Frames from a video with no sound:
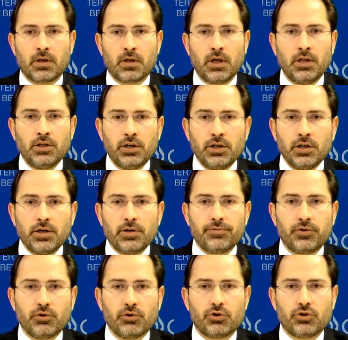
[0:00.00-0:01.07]
In the near
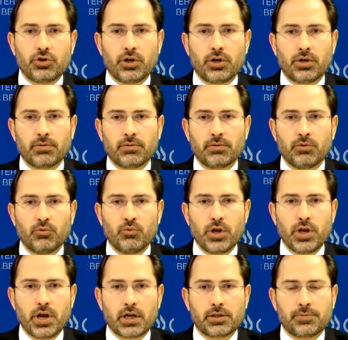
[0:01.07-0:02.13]
future,
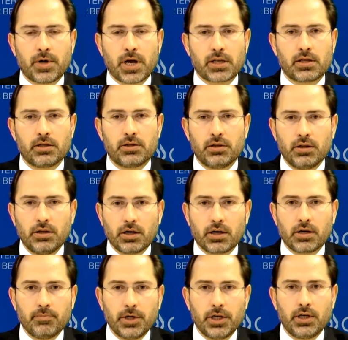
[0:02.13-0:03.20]
we expect that the
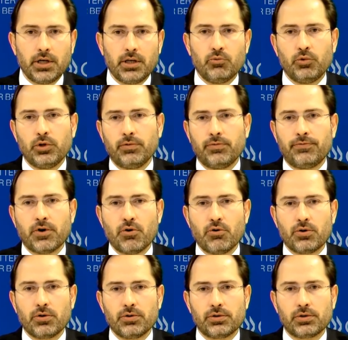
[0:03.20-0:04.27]
committee will
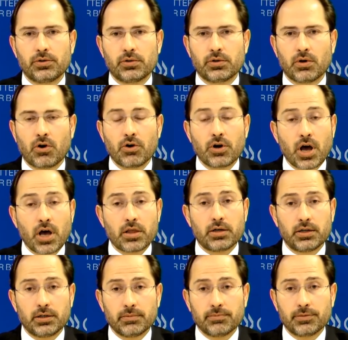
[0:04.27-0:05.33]
focus on
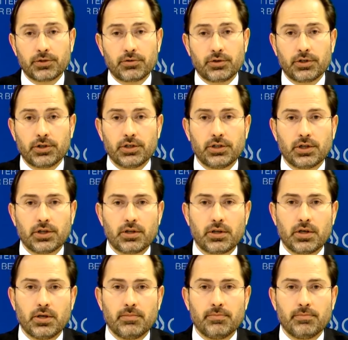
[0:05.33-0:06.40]
other strategic
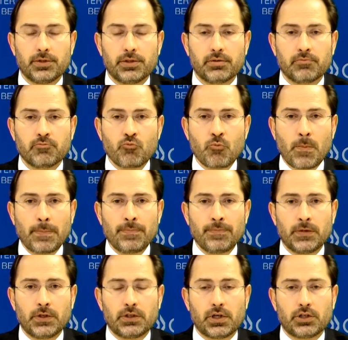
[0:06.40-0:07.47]
themes,
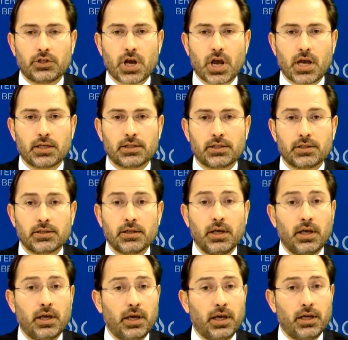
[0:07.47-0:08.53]
such as
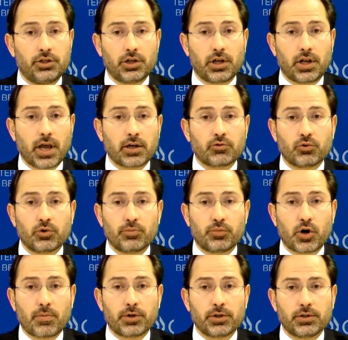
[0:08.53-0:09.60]
intellectual
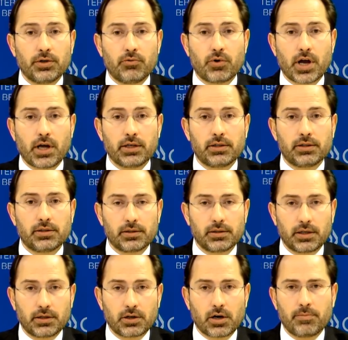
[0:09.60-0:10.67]
property rights
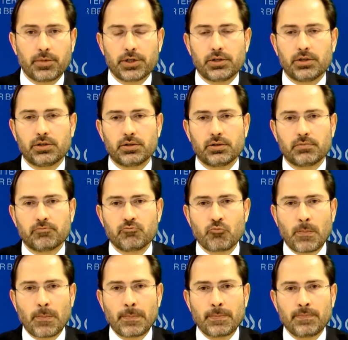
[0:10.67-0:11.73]
and competition,
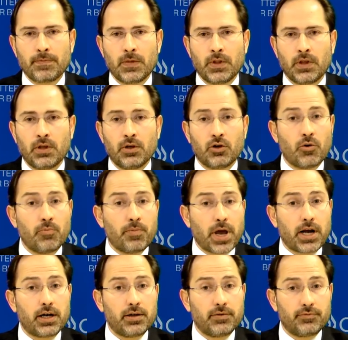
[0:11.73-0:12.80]

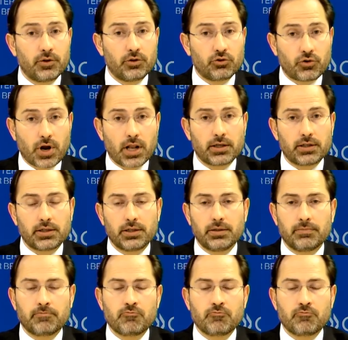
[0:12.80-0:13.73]
competitive neutrality,